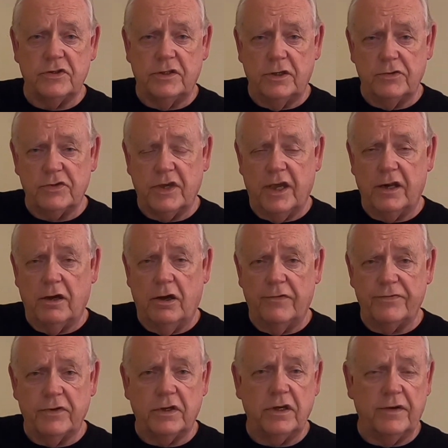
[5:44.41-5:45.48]
and those kind of
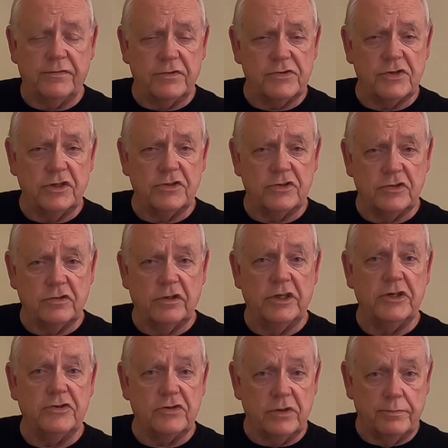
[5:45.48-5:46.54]
off-the-cuff decisions
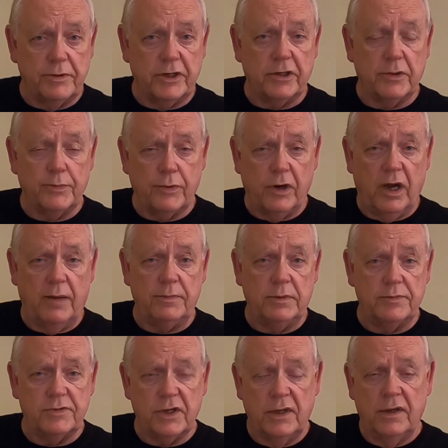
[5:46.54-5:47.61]
leads to bigger
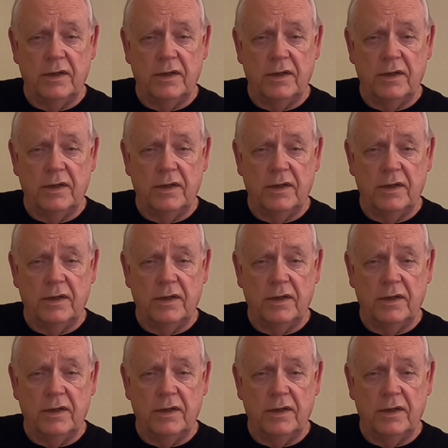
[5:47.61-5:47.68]
problems.